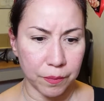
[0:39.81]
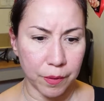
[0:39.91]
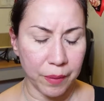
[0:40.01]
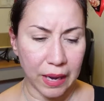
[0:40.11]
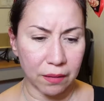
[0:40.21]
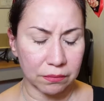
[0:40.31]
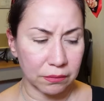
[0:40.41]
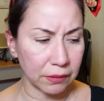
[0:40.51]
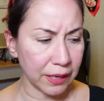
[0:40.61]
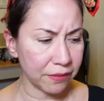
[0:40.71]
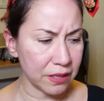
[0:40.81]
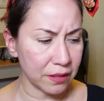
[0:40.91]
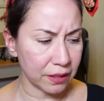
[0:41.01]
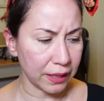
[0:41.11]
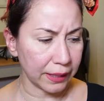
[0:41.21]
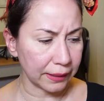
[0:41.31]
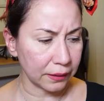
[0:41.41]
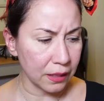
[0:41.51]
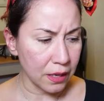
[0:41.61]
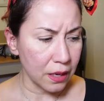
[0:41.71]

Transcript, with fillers: about everything.